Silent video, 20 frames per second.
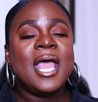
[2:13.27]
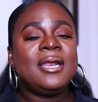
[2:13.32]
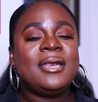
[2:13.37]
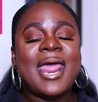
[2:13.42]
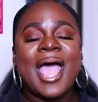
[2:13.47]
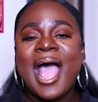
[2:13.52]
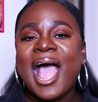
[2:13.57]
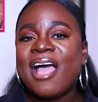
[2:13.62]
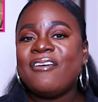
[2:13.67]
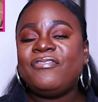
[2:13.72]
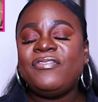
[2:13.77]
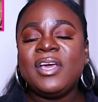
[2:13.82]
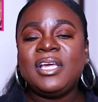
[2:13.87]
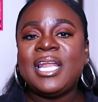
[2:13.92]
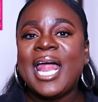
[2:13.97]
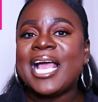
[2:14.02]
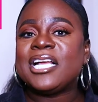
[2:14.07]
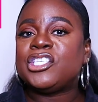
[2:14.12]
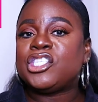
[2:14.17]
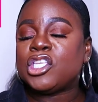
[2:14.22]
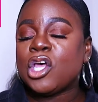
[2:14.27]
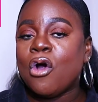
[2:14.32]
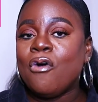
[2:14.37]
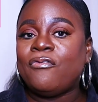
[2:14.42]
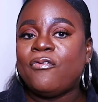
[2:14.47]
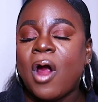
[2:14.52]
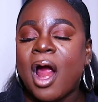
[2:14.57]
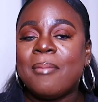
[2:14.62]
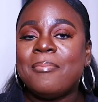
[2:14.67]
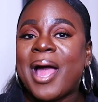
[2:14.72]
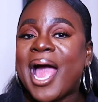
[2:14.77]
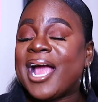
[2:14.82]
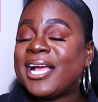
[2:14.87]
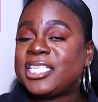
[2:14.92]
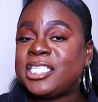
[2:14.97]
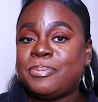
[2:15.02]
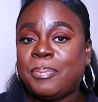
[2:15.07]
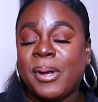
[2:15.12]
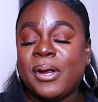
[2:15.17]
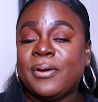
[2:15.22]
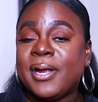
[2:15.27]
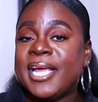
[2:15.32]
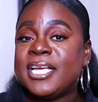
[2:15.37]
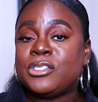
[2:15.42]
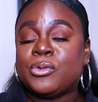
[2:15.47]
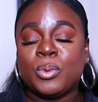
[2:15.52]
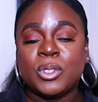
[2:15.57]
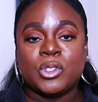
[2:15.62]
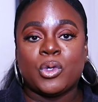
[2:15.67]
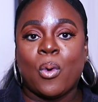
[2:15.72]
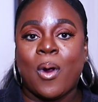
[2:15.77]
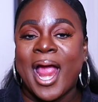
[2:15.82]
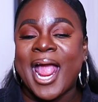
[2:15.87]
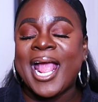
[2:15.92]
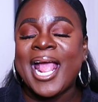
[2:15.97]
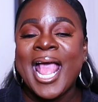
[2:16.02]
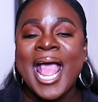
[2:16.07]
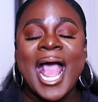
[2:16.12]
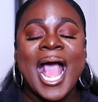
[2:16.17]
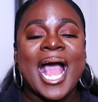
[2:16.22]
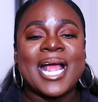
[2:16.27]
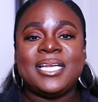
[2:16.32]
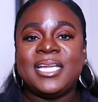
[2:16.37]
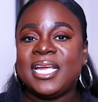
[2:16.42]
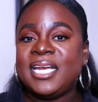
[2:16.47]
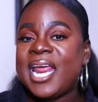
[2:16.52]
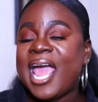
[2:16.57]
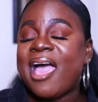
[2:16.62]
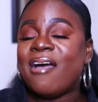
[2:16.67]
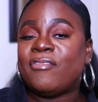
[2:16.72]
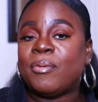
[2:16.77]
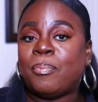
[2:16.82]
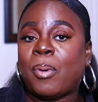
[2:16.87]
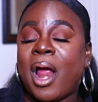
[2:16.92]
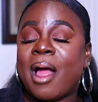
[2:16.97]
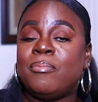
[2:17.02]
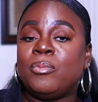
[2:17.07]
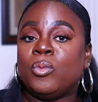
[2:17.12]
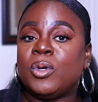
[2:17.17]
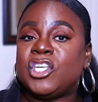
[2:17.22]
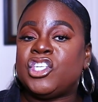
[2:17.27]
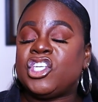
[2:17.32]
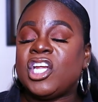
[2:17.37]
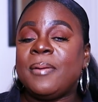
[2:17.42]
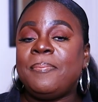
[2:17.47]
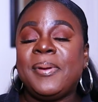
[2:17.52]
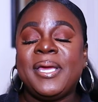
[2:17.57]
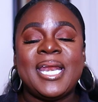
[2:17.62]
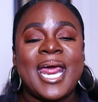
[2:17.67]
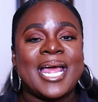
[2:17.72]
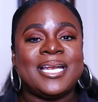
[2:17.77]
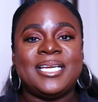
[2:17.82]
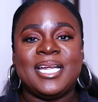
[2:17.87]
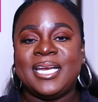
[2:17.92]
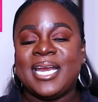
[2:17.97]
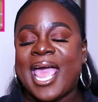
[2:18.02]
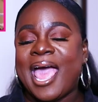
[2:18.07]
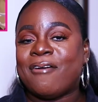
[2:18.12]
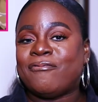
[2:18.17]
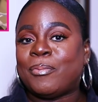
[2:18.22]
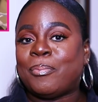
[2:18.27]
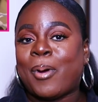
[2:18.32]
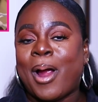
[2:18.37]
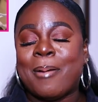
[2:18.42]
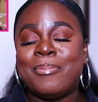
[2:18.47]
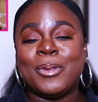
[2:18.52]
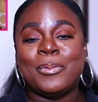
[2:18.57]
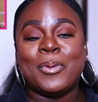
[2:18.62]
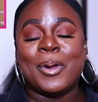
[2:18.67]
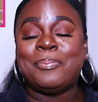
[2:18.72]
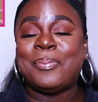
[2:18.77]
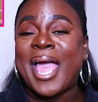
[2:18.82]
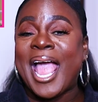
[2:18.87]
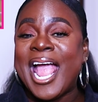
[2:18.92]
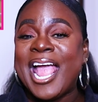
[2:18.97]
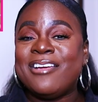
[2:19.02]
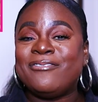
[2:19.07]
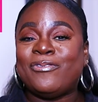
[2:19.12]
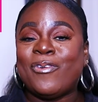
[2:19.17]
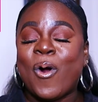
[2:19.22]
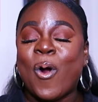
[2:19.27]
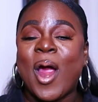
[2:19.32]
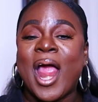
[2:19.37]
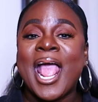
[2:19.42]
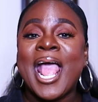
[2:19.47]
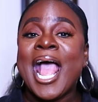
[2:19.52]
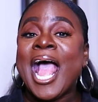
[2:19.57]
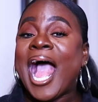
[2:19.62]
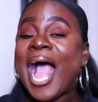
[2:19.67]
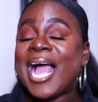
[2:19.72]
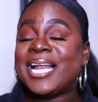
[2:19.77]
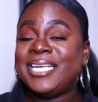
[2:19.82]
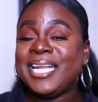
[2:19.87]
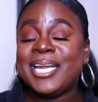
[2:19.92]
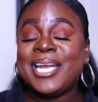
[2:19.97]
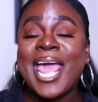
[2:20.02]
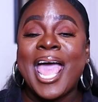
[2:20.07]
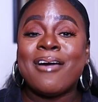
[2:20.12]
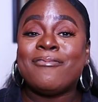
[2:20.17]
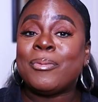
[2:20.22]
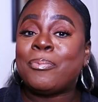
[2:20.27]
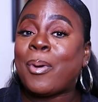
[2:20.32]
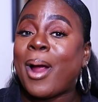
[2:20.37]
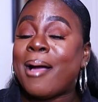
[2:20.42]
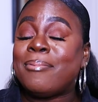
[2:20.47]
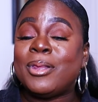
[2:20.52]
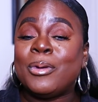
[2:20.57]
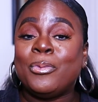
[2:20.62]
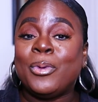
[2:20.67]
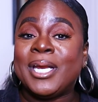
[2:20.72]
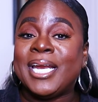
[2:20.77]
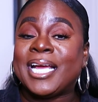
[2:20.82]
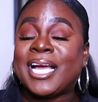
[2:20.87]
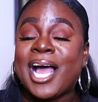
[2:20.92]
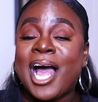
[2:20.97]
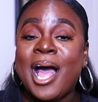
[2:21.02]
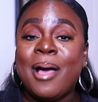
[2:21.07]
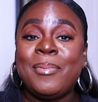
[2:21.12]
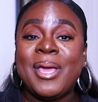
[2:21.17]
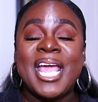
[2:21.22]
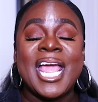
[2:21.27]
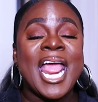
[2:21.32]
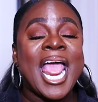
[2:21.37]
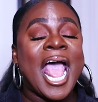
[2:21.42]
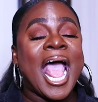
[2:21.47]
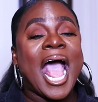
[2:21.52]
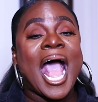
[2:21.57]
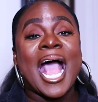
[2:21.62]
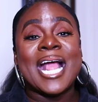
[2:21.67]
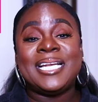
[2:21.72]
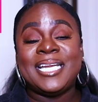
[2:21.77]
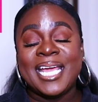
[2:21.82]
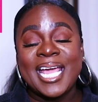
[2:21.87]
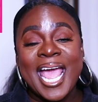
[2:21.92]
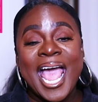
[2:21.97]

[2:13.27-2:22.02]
Now I feel like so far my experience was great. I didn't have a problem with shipping. I didn't have a problem with paying for it. I didn't have a problem with it coming. I did